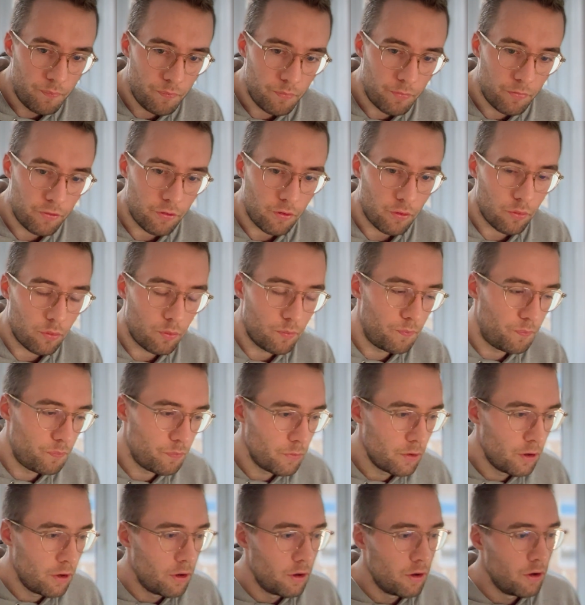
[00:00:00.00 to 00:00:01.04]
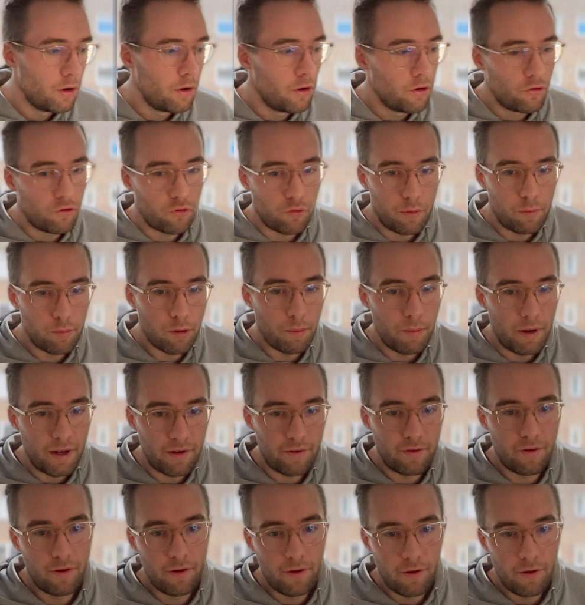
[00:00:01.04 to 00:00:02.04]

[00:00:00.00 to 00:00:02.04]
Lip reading: to implement.